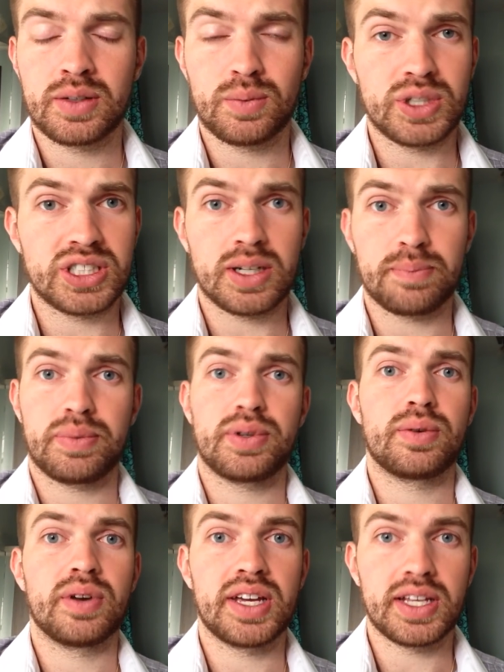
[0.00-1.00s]
Which I'm
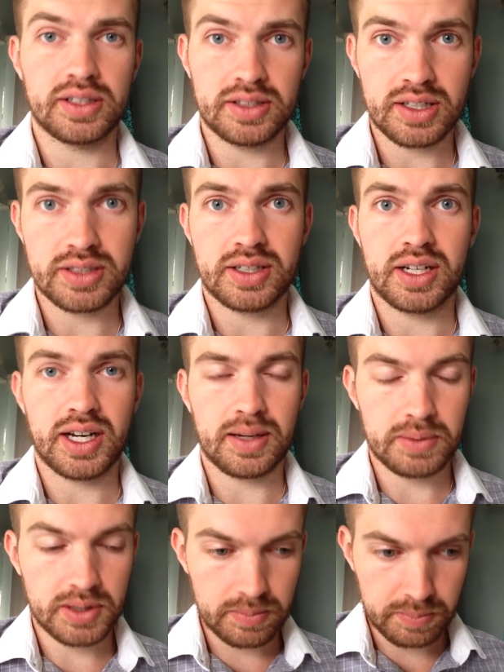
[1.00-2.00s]
praying doesn't
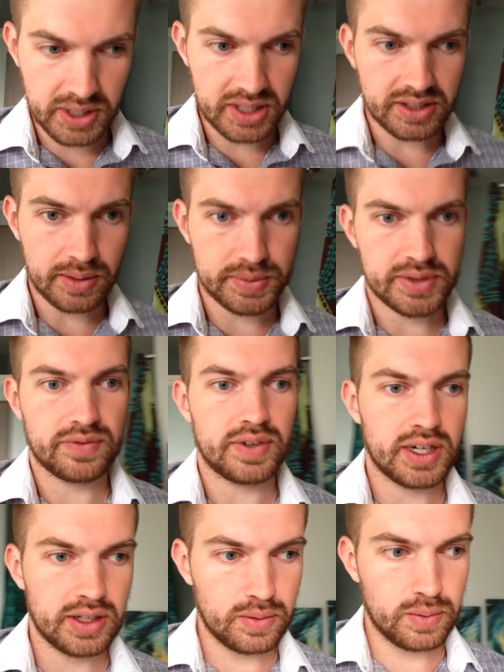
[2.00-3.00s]
happen because that was
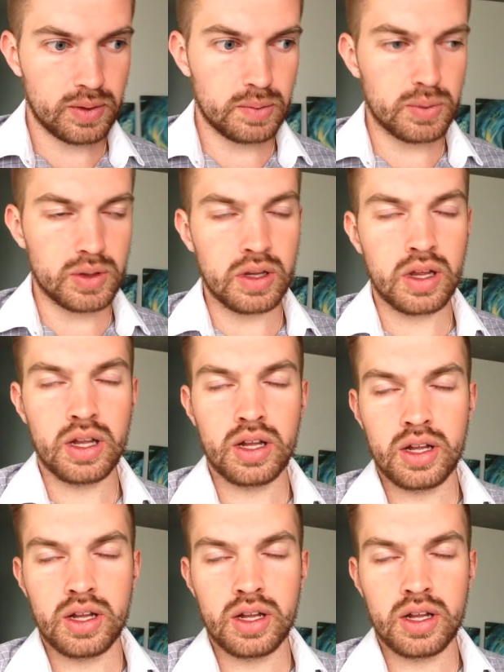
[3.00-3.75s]
fucking horrible.